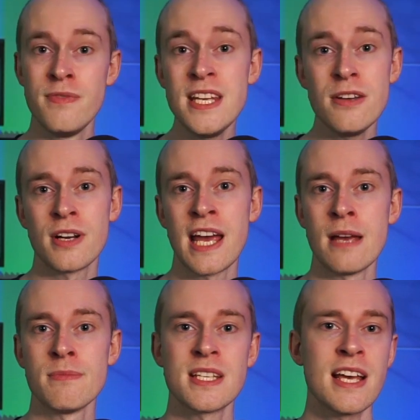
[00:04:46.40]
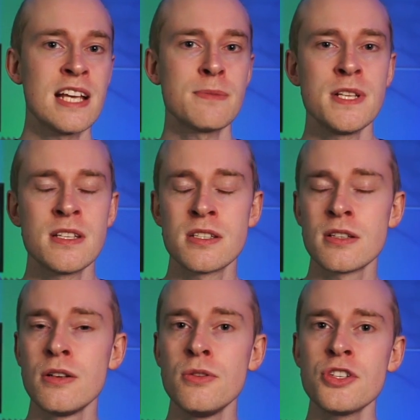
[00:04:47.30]
Video games has been the
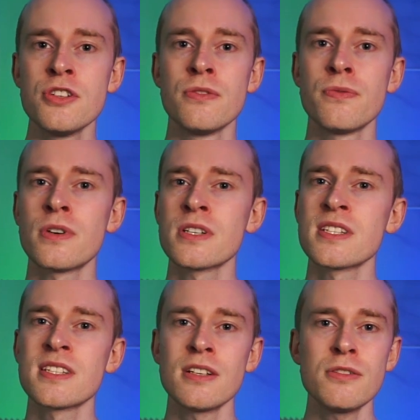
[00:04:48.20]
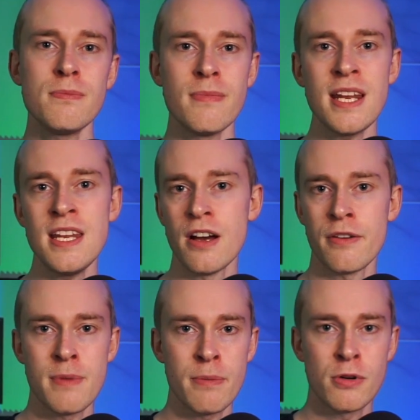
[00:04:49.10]
solution for so many
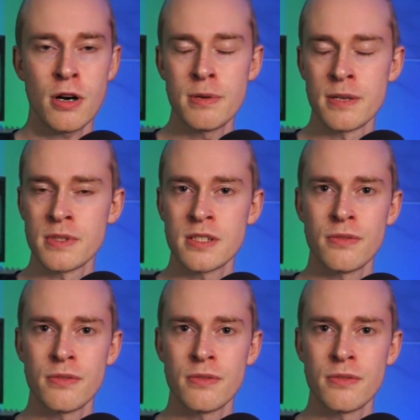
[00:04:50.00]
of my problems.